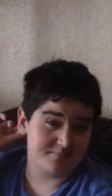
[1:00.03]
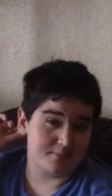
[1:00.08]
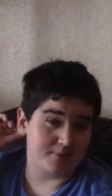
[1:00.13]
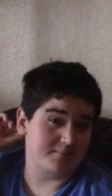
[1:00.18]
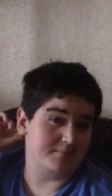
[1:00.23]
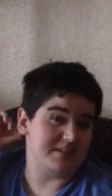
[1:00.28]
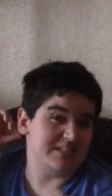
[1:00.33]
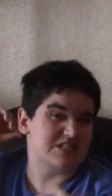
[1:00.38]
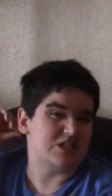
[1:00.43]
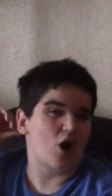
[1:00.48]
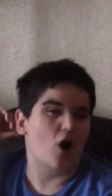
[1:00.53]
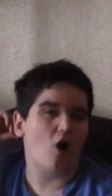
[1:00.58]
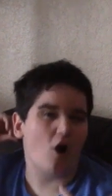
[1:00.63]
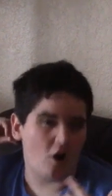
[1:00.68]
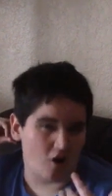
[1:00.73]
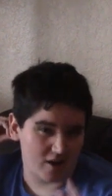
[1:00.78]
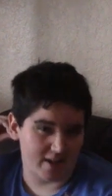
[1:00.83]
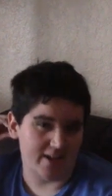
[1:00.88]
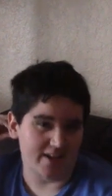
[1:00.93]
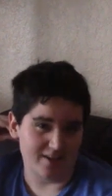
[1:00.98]
but me
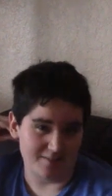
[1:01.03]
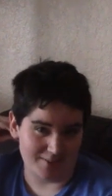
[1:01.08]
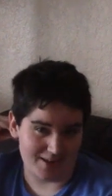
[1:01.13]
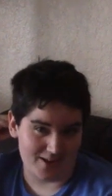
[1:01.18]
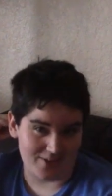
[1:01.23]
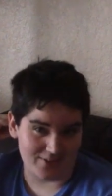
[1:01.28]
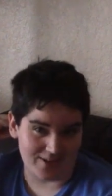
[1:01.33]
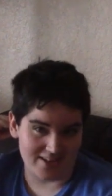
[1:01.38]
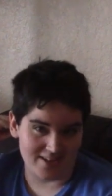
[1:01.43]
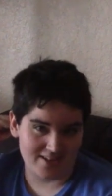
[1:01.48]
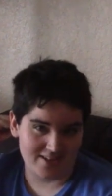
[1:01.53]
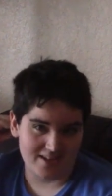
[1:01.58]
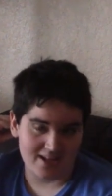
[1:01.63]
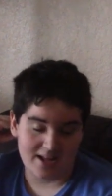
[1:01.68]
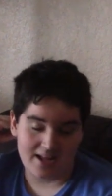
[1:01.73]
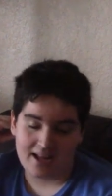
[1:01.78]
talking about it.